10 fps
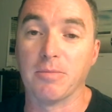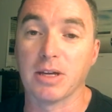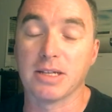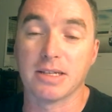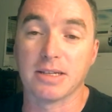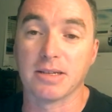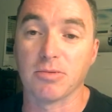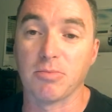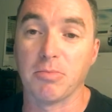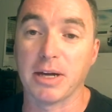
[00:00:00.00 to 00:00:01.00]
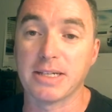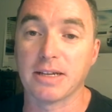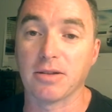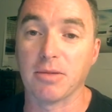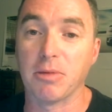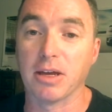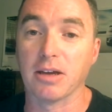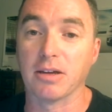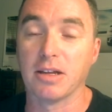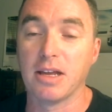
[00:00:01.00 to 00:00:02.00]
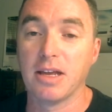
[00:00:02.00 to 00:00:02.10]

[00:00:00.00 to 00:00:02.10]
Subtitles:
because this will basically be a